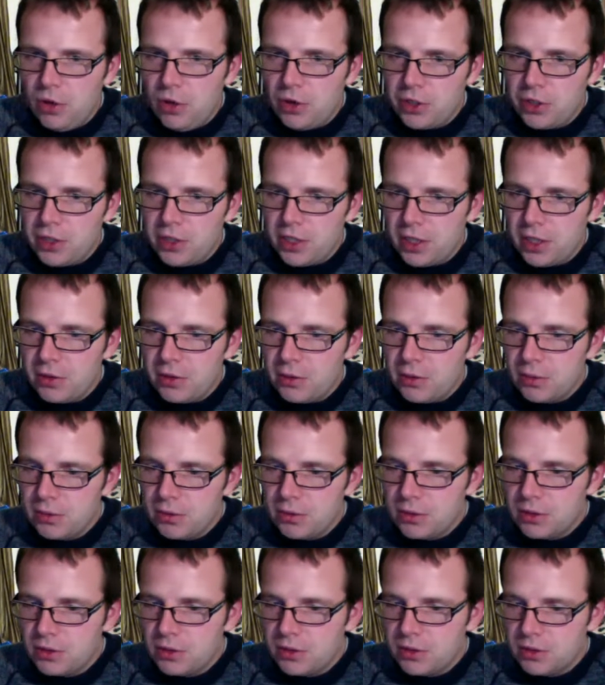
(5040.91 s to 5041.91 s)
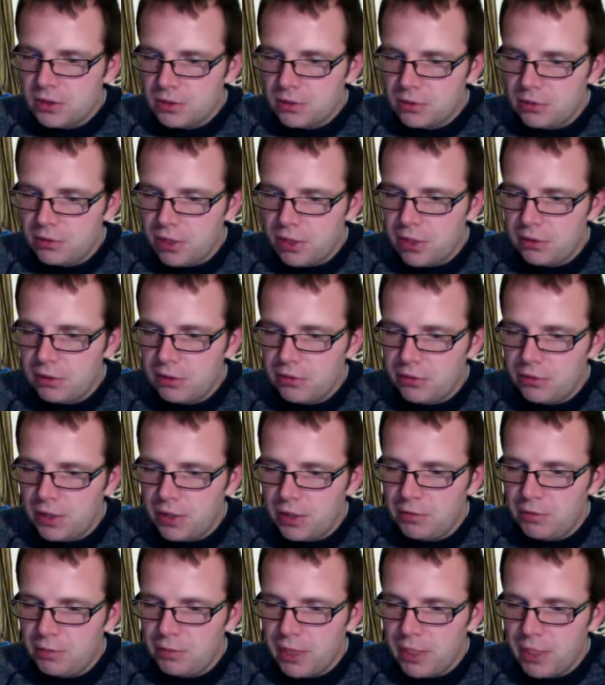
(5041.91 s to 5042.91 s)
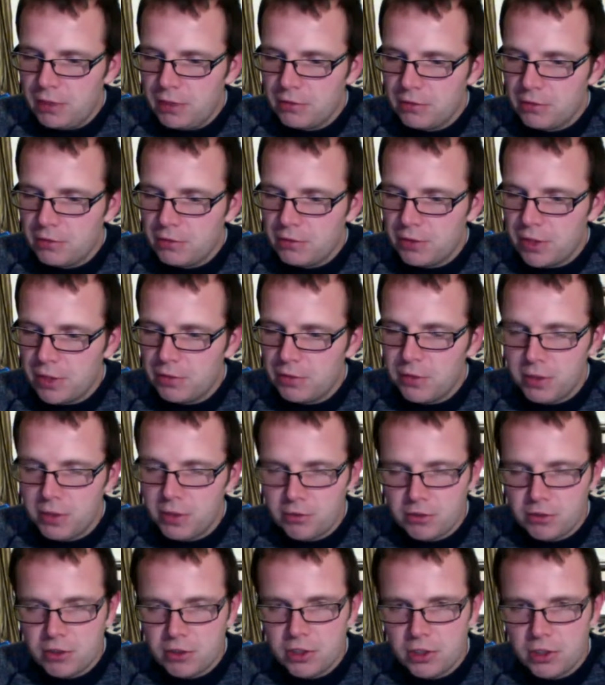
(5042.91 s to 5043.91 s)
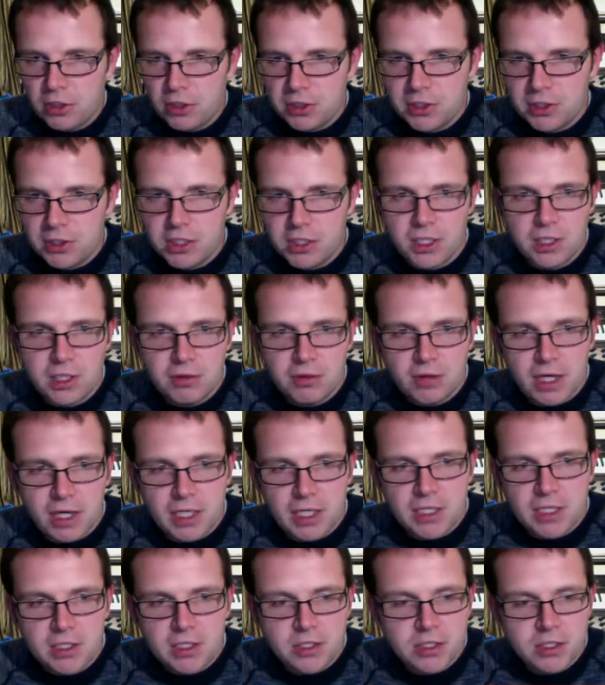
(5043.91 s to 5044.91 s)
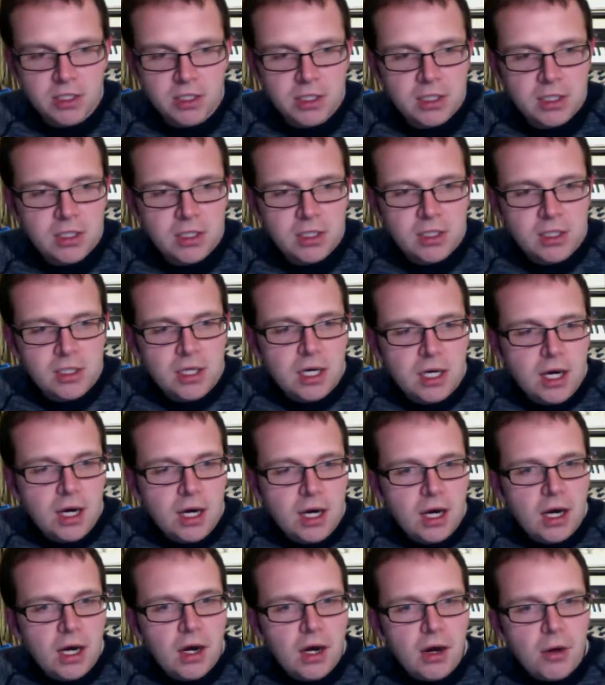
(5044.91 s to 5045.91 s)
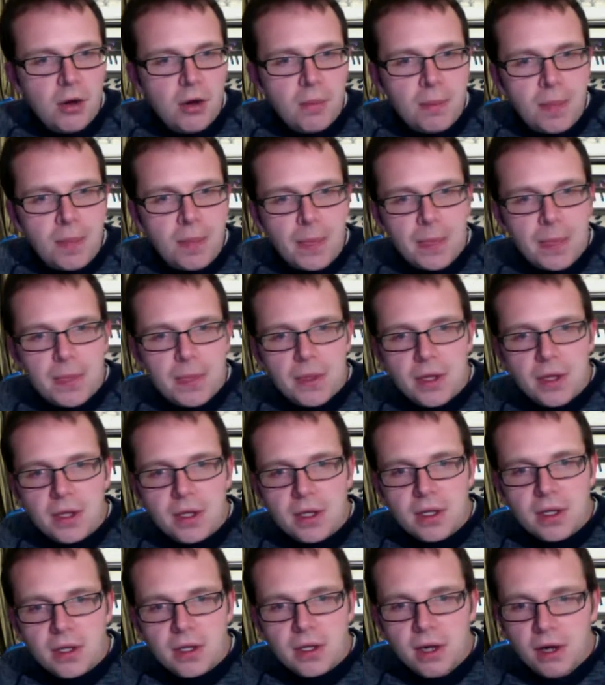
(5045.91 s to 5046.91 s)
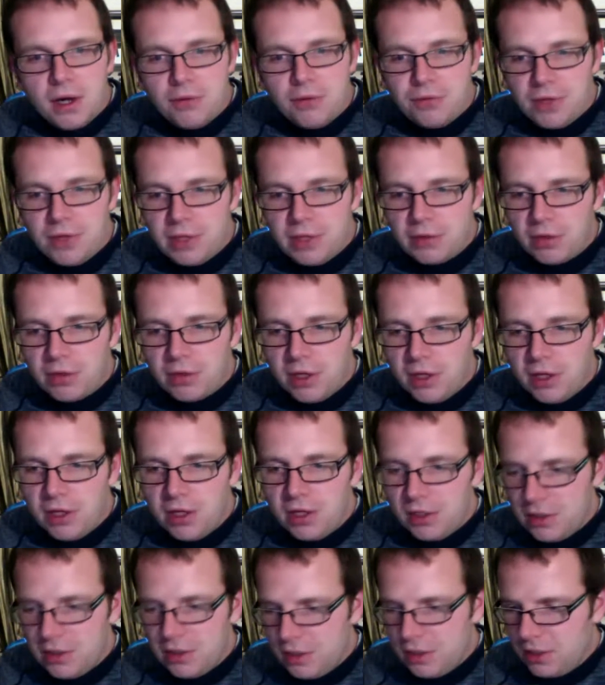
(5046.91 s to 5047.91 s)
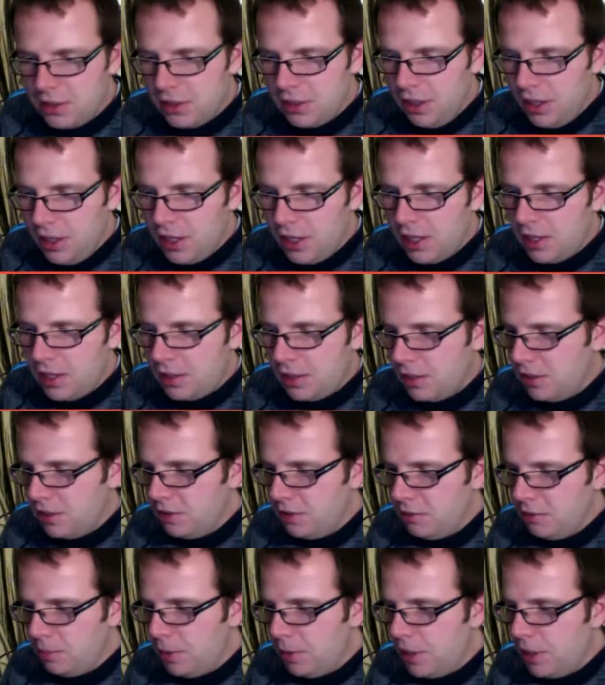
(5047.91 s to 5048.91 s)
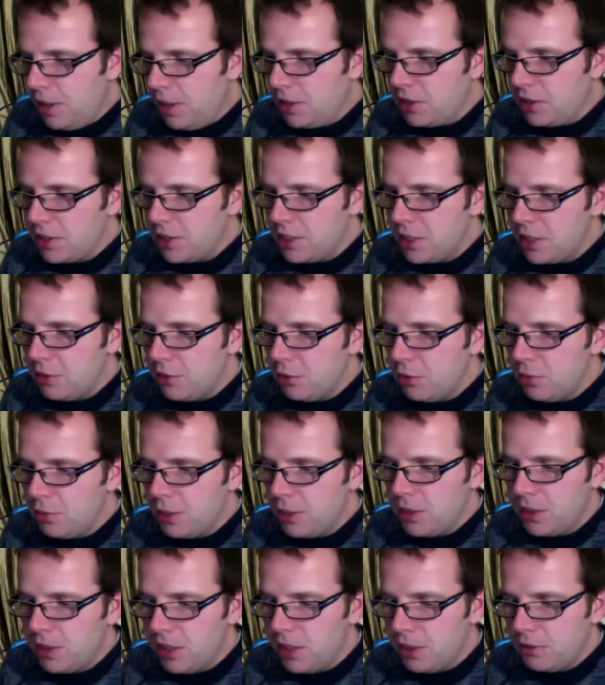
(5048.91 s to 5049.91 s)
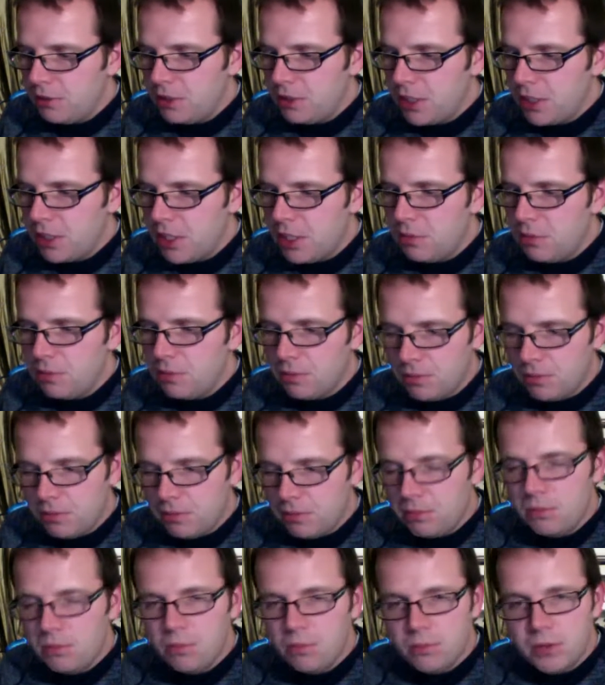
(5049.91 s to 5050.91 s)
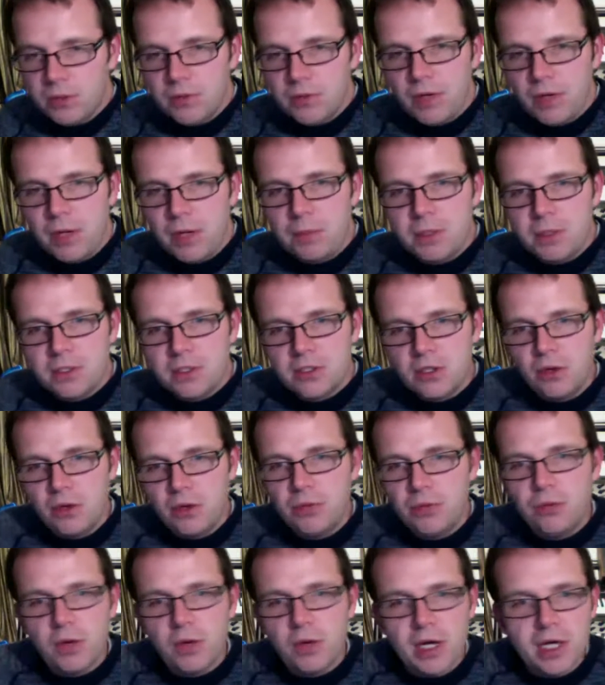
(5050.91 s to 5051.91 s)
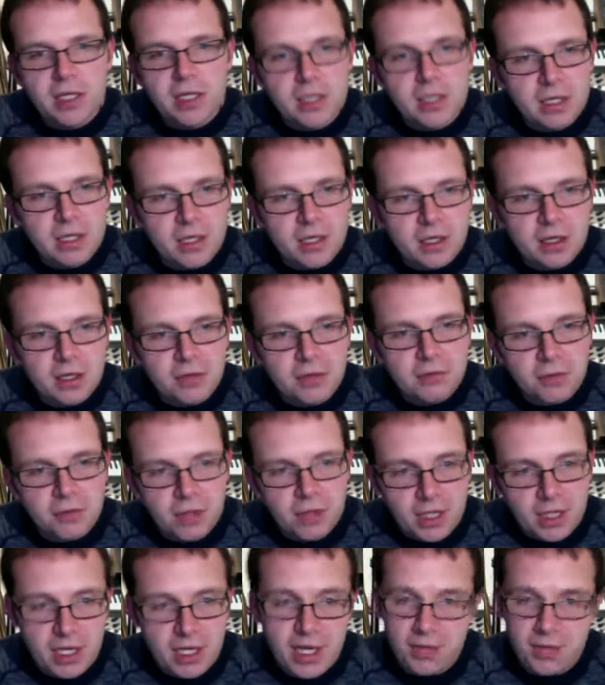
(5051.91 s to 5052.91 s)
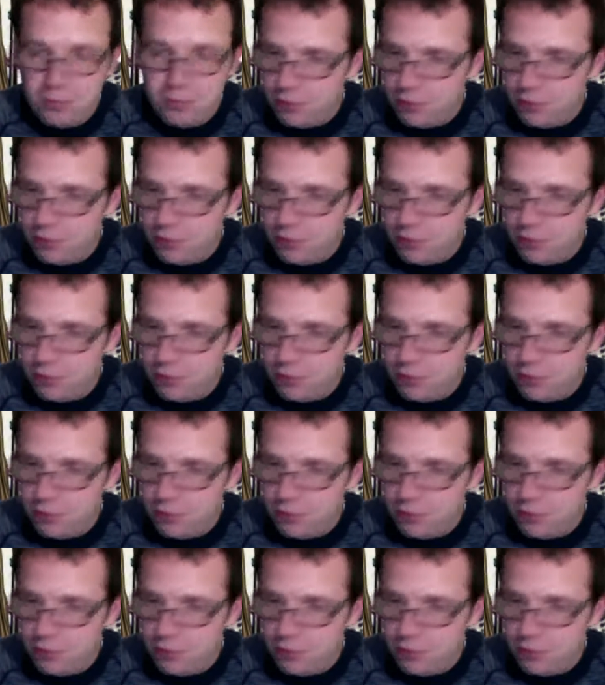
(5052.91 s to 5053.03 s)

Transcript: It was £305, $500 kind of range. That I felt part of the deal would be that I'd keep developing software, and I have.